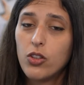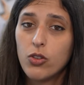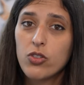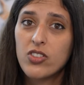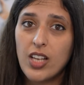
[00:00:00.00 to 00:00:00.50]

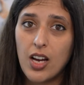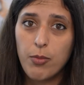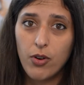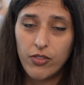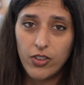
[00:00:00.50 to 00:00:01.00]
those
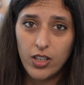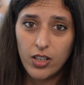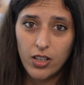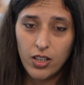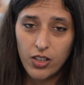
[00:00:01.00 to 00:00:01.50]
type of
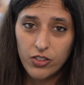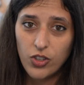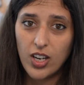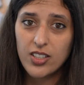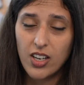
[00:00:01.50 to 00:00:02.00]
uh,
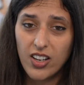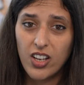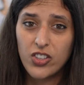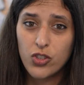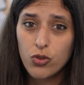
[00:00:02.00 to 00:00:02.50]
drugs are
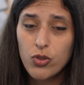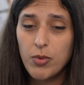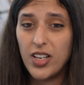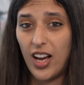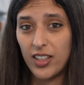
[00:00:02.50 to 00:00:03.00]

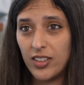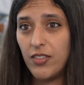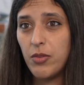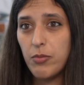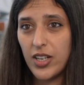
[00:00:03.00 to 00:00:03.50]
extremely
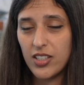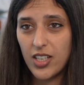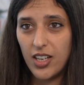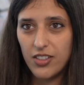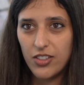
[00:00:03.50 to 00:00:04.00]
active in breast
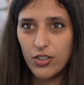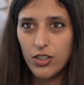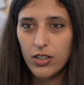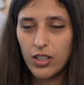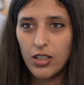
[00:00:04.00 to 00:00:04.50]

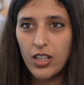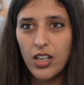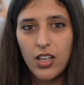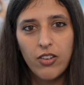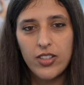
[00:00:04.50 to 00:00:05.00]
cancer. The,
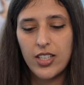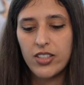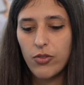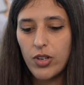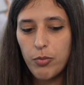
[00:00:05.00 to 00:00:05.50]
the,
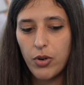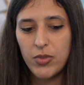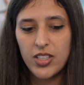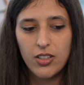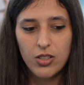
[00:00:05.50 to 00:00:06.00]
results are really
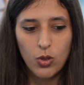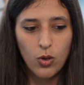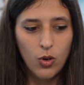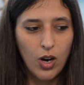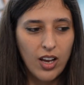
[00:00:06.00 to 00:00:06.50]
promising.
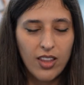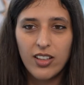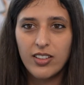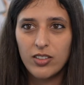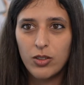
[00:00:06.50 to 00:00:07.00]
So I
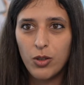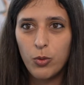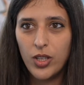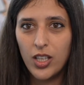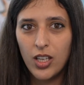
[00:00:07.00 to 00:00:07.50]
think that uh,
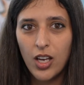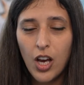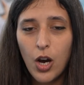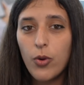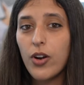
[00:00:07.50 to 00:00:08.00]
we
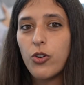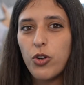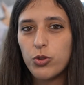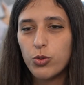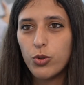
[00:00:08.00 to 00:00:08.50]
we are
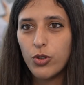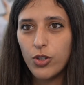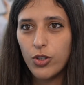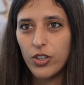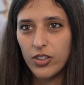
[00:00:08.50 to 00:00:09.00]
going to
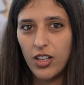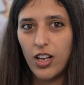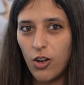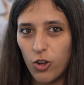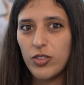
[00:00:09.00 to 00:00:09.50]
hear
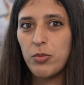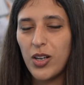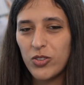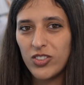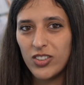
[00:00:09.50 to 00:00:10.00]
a lot
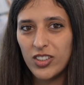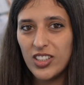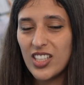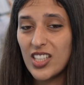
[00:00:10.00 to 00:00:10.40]
about uh, these